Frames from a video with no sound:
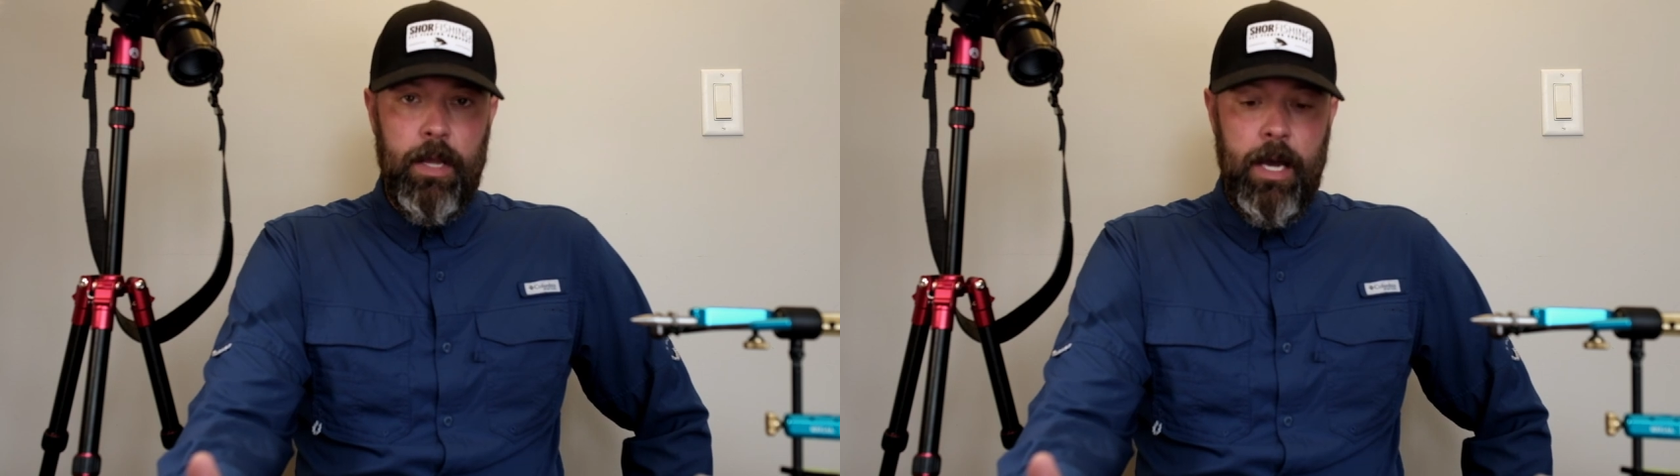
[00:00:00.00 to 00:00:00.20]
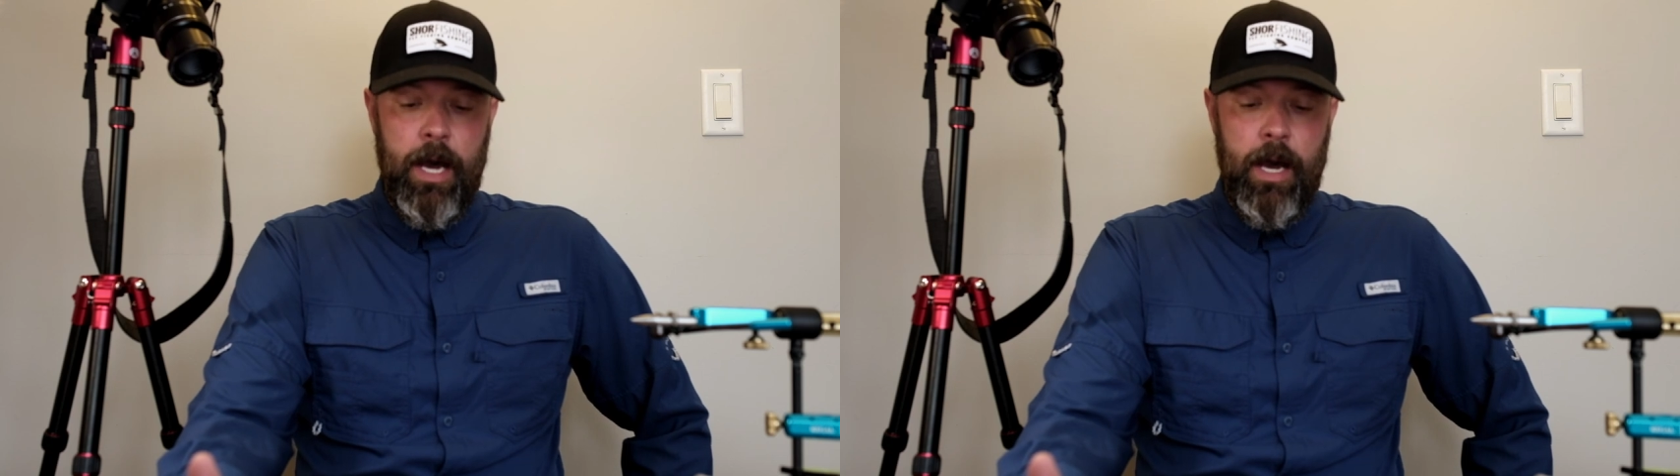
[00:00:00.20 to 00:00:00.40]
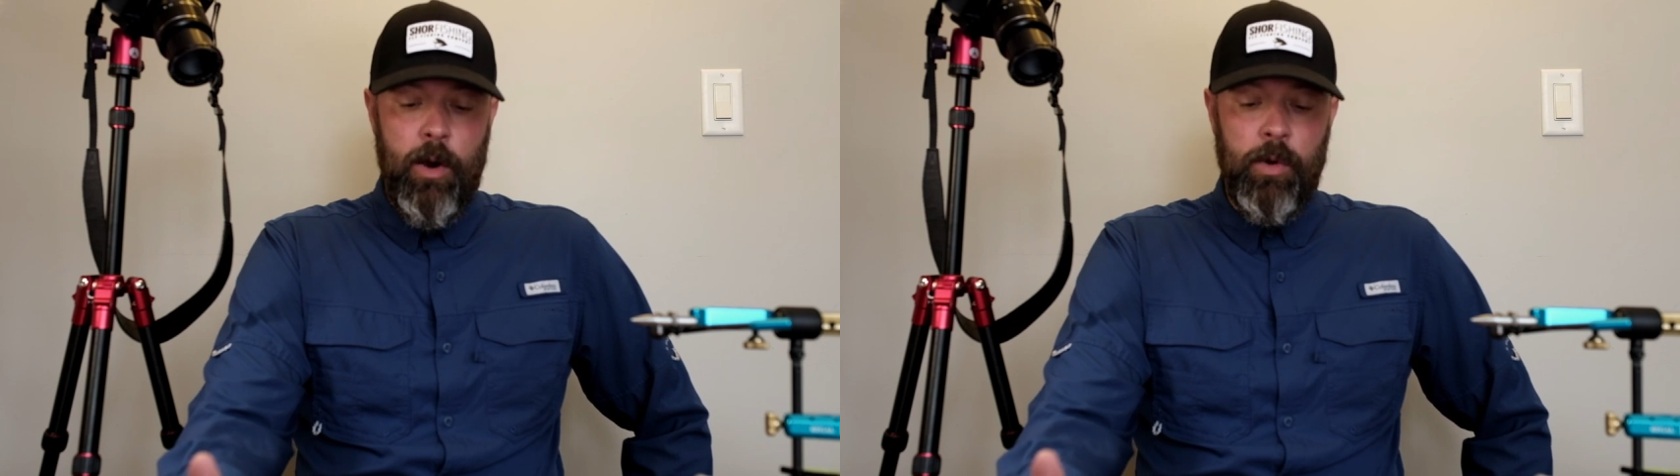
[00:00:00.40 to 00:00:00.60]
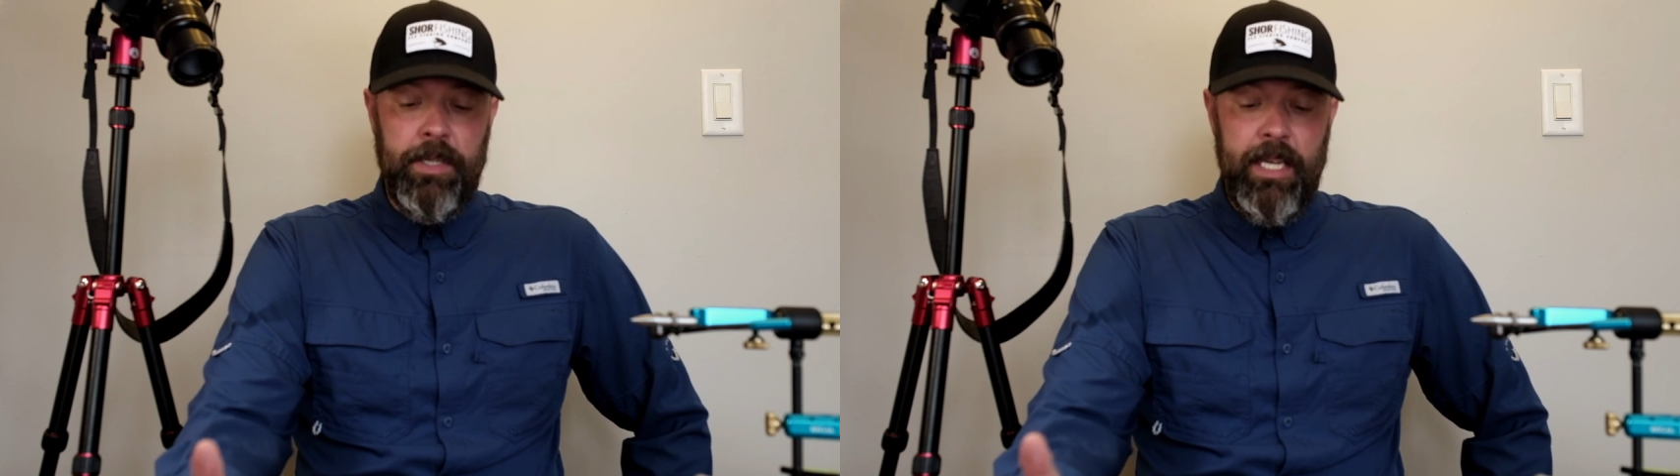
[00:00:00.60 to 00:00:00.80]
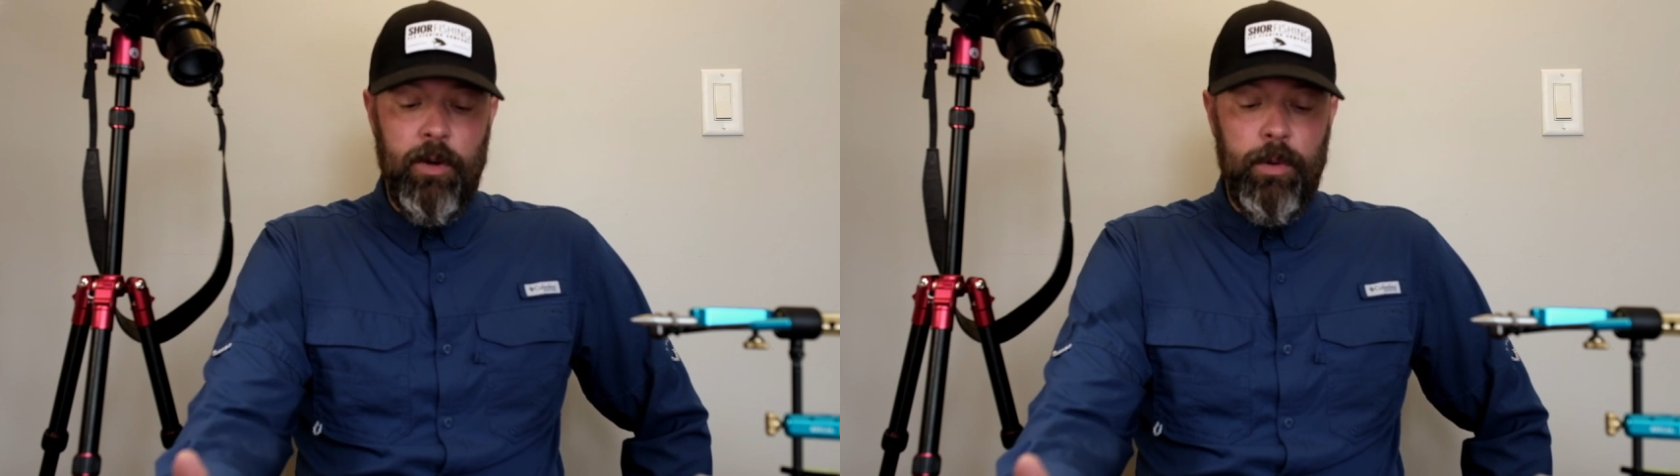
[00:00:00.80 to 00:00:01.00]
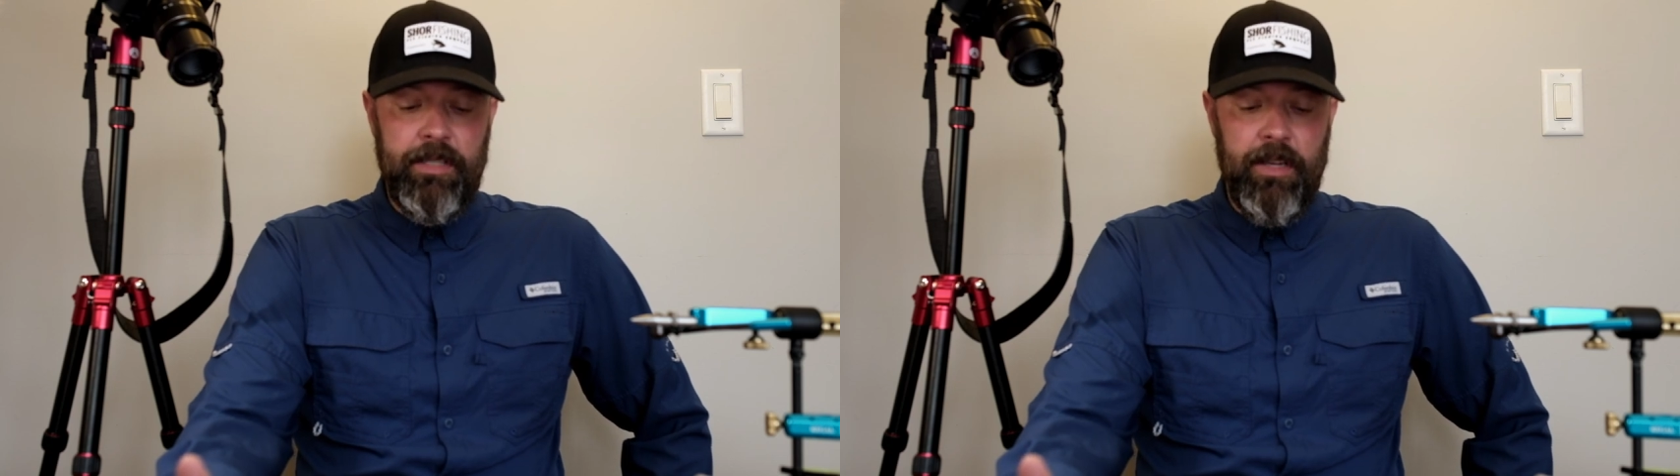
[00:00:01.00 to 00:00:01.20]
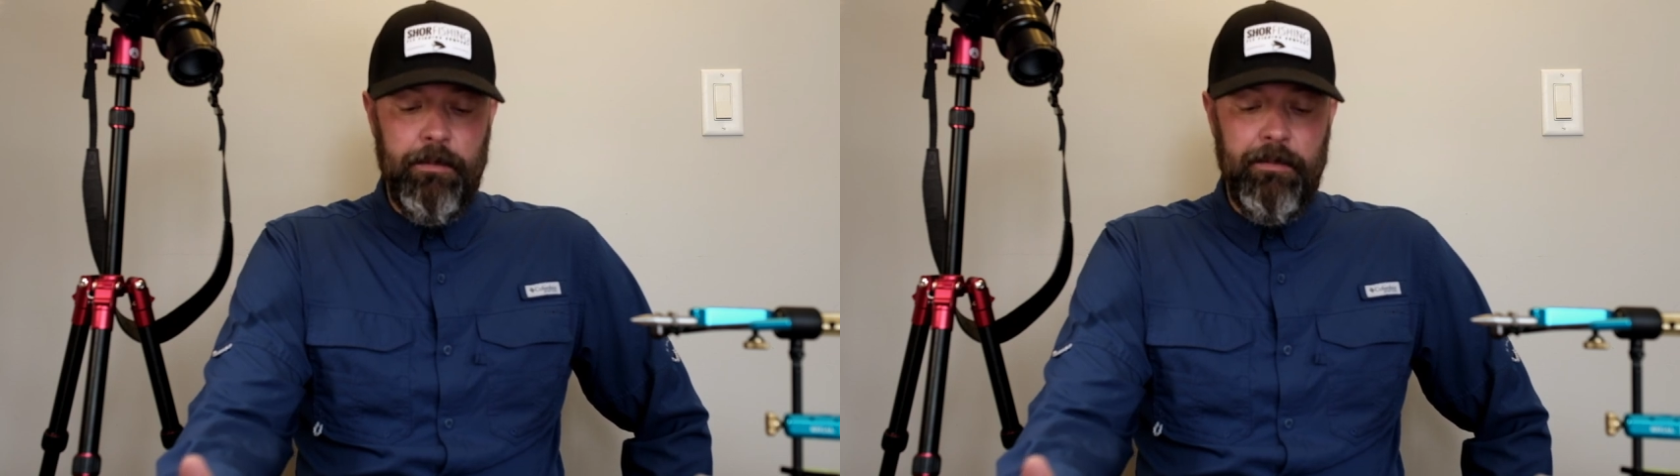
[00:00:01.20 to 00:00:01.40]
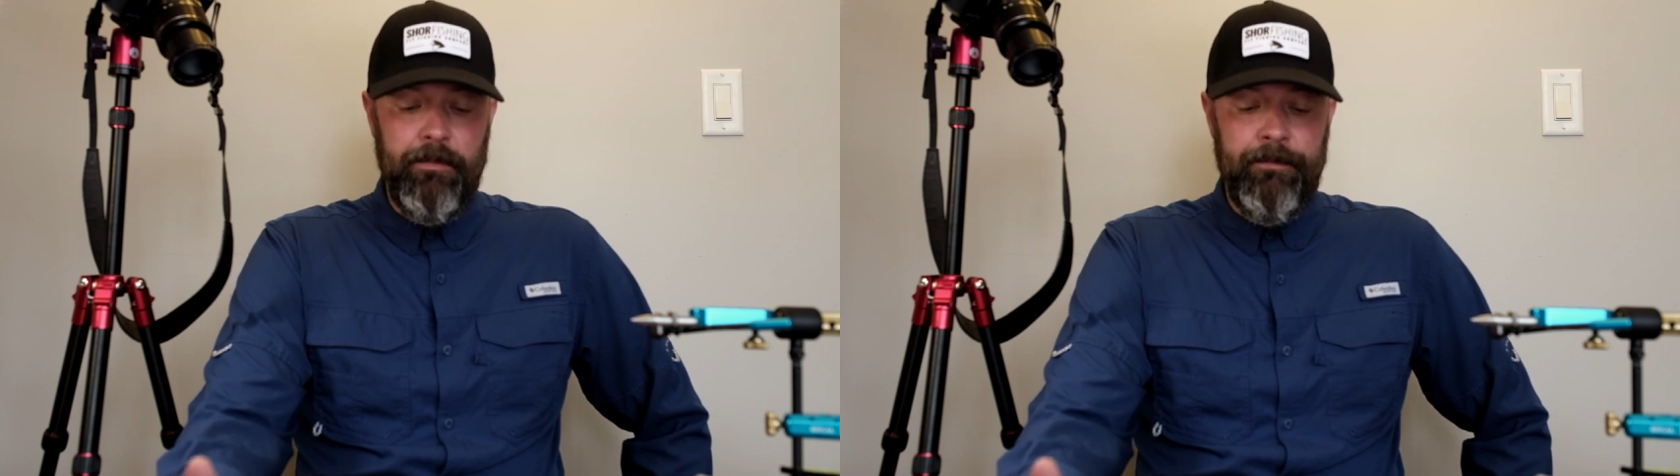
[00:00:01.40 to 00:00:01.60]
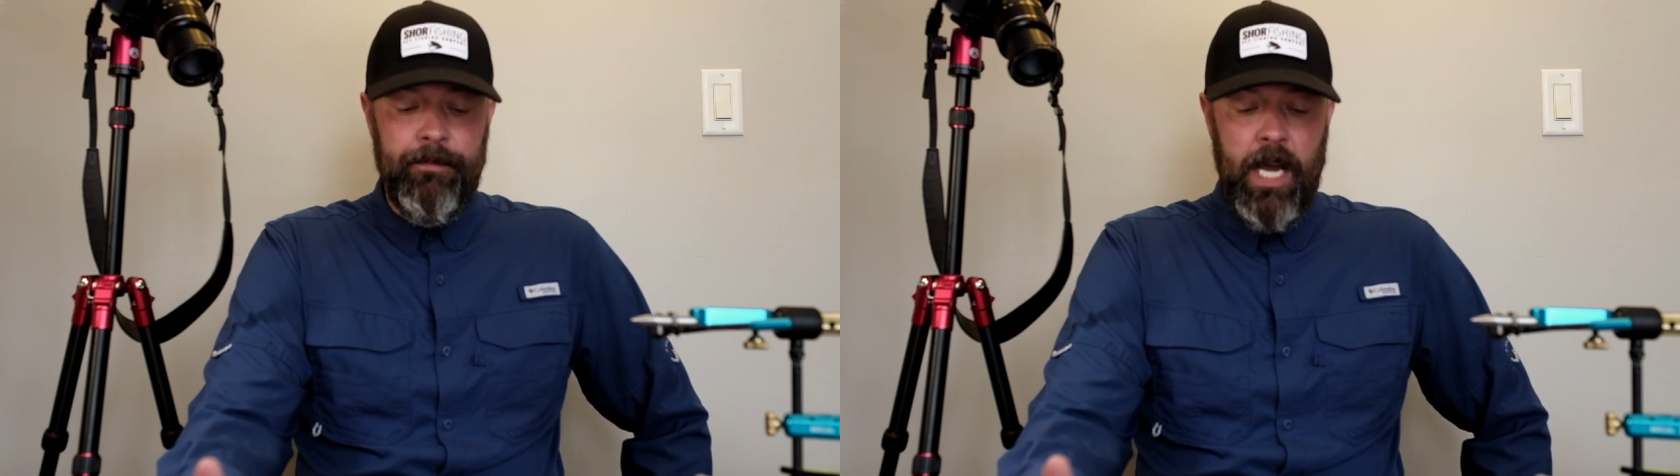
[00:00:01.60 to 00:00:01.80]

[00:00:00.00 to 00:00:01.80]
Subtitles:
or deal with some